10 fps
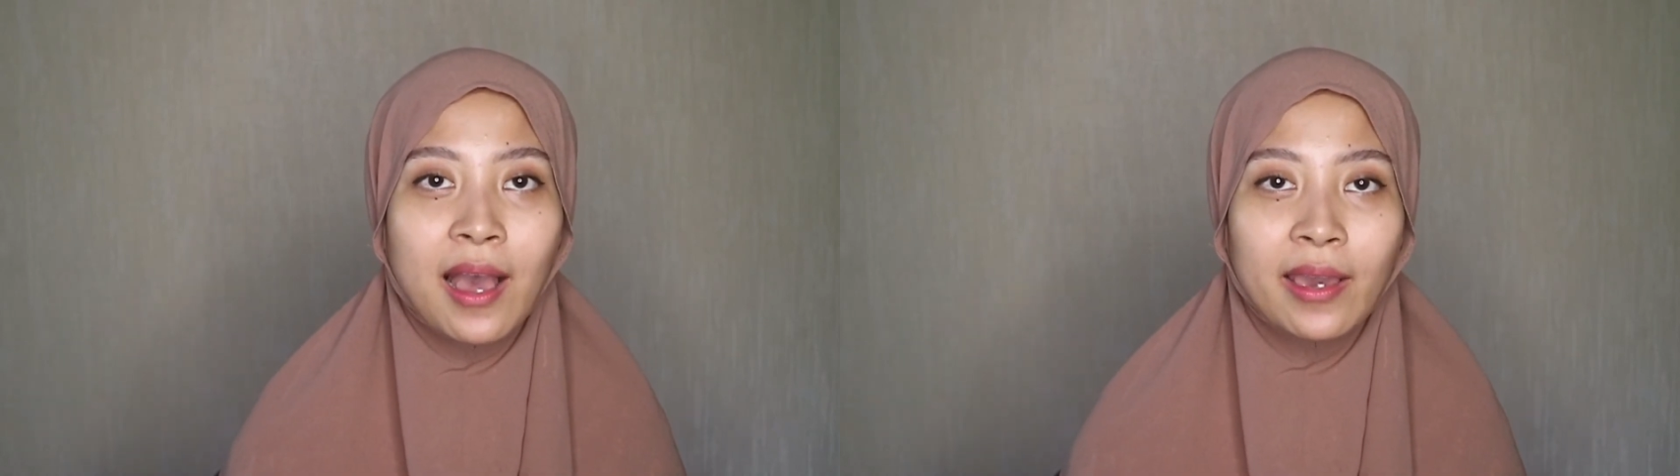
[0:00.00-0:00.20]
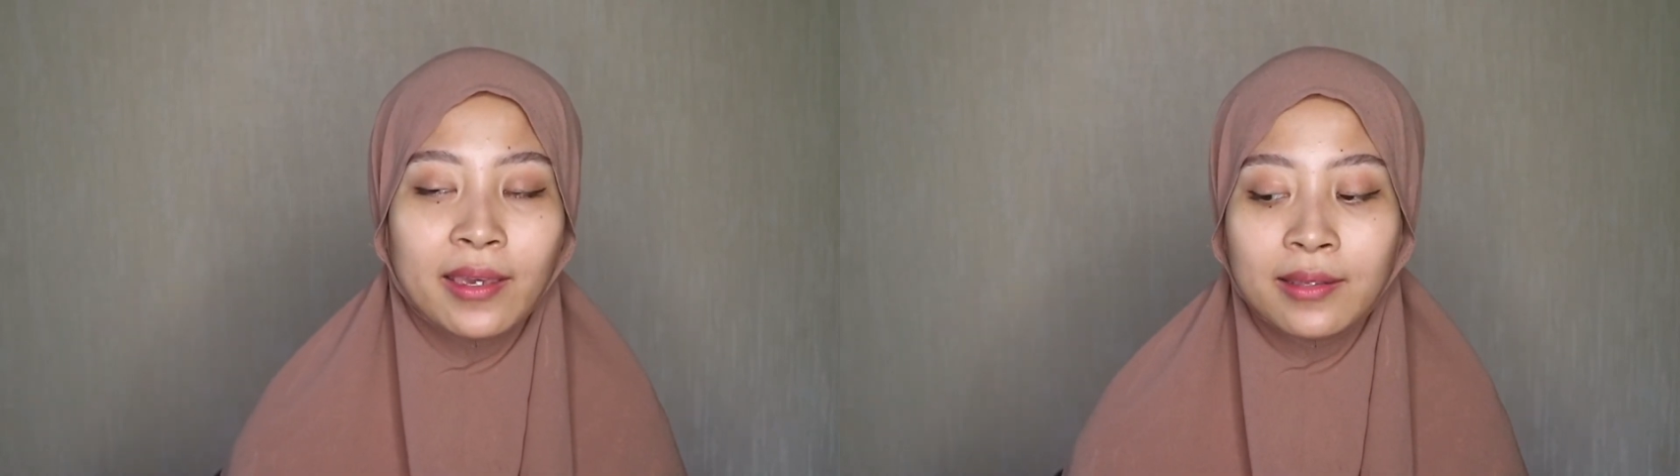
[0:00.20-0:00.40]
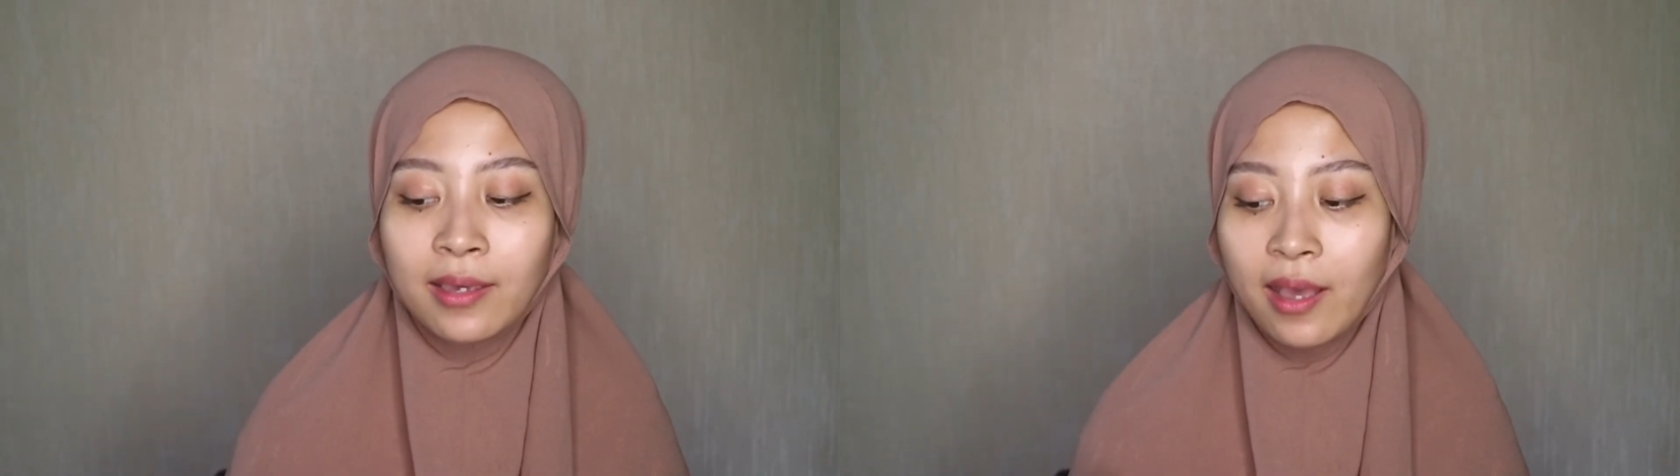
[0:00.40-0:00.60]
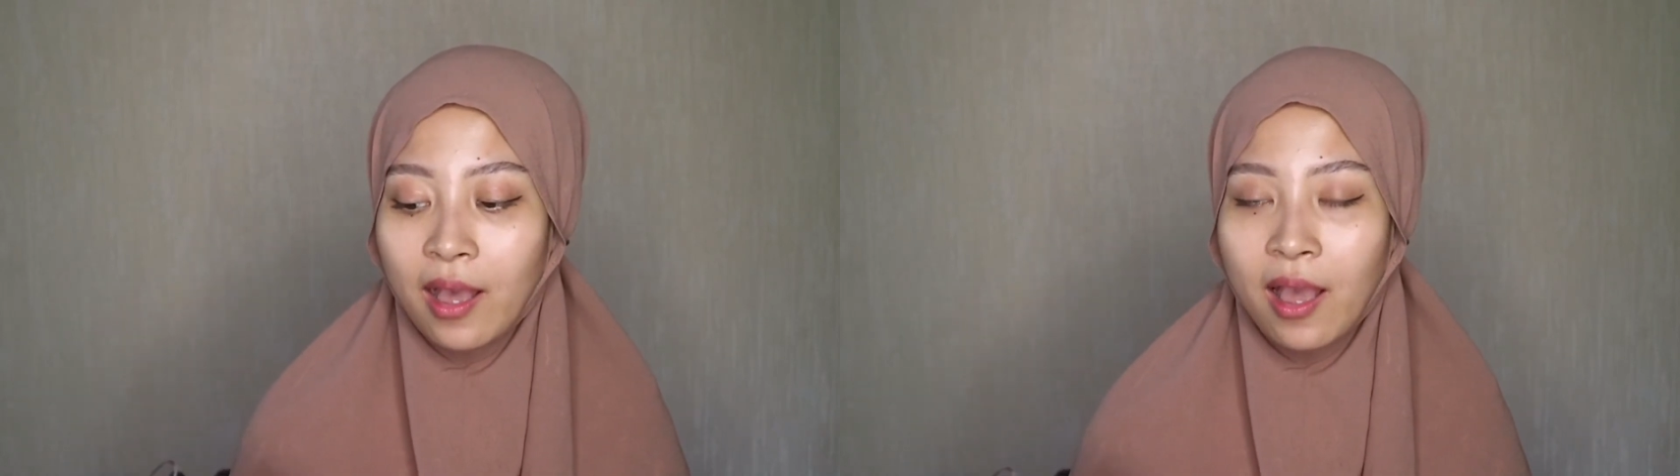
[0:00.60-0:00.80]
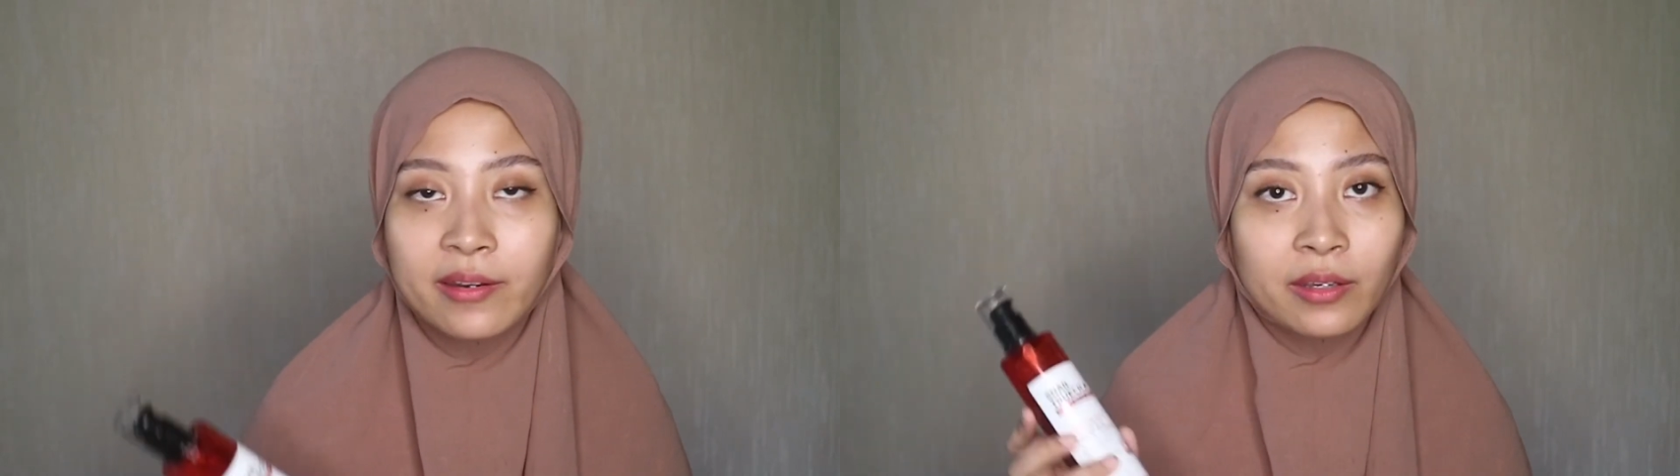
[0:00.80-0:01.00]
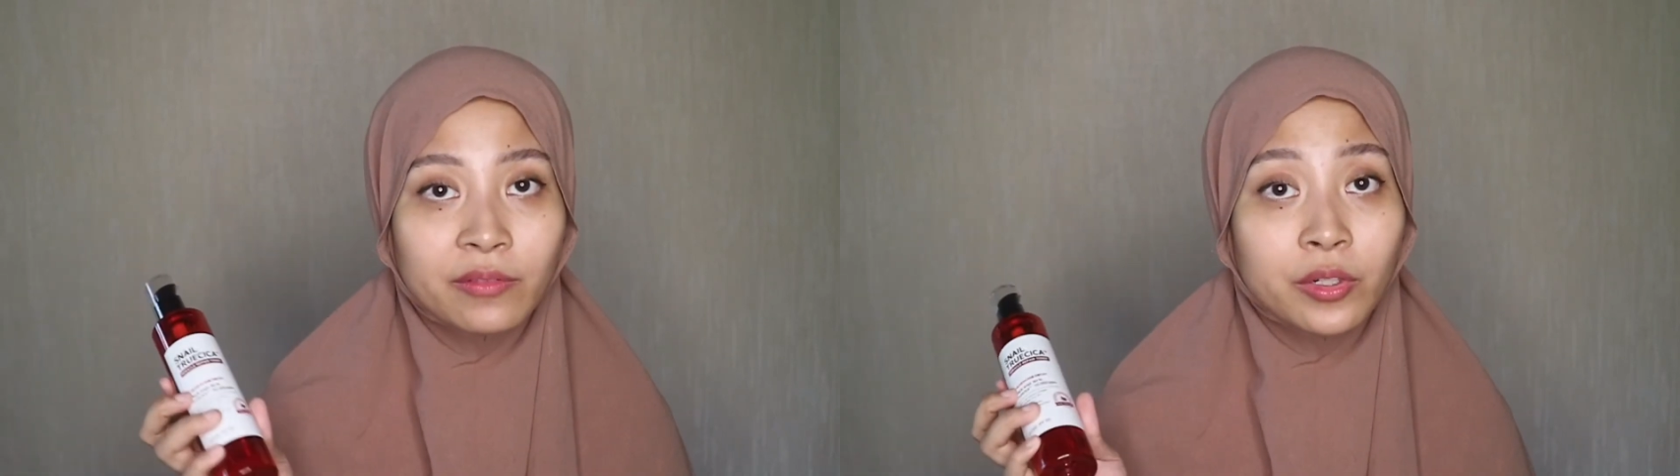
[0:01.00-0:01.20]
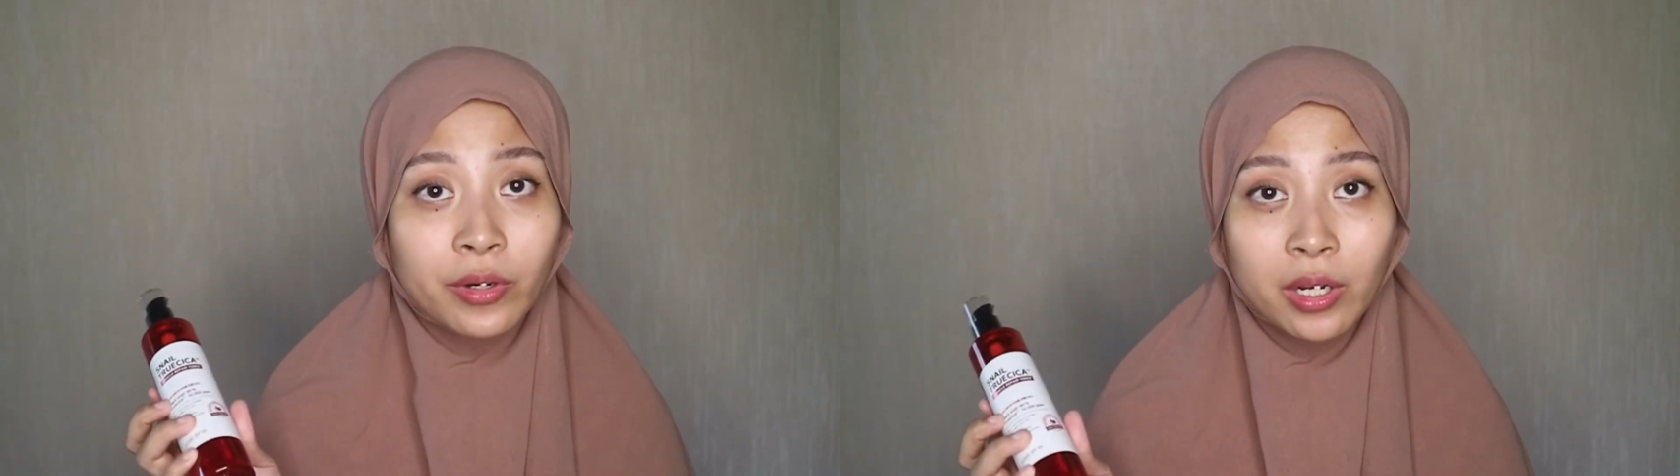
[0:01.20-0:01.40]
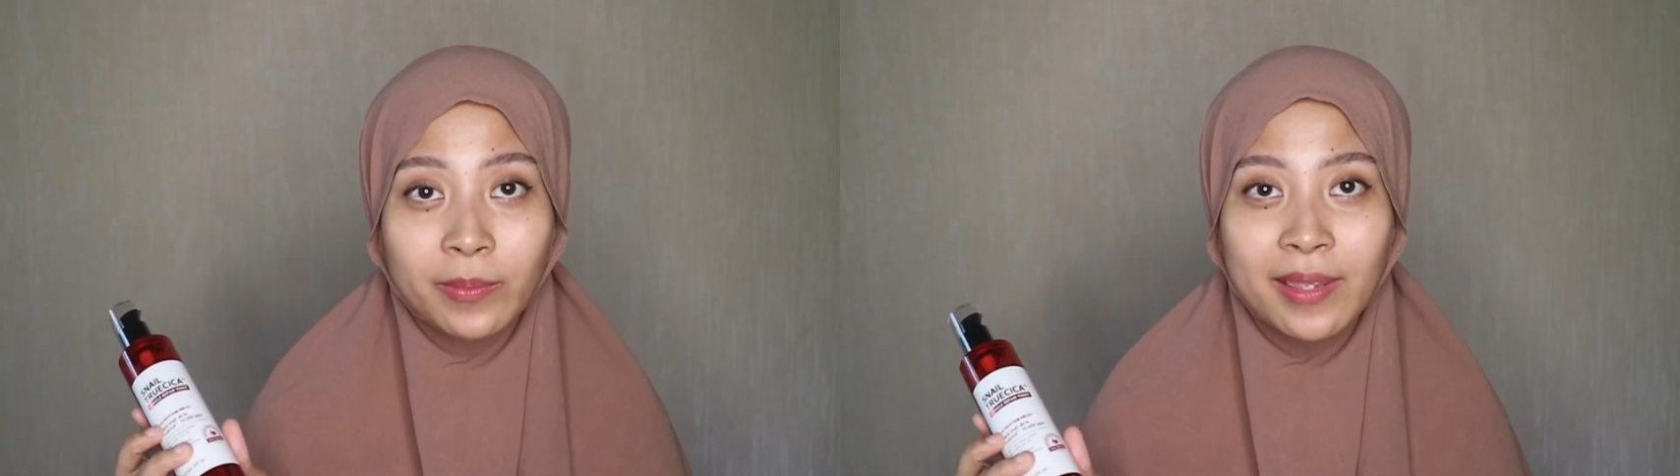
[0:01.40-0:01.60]
I definitely
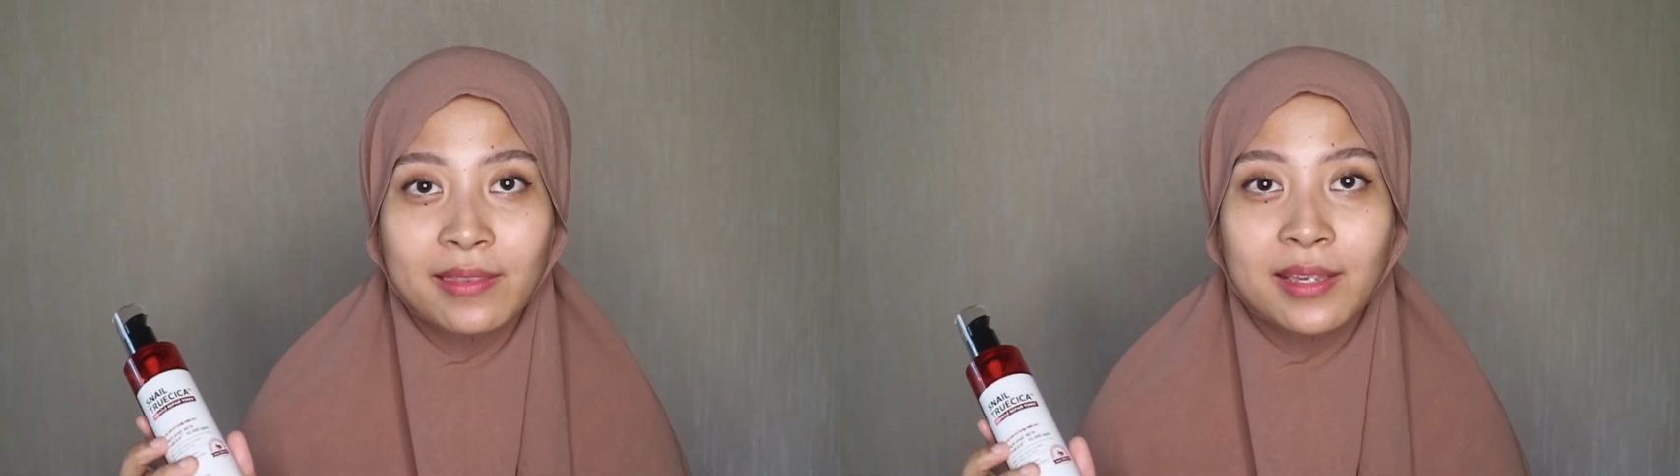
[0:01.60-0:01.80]
recommend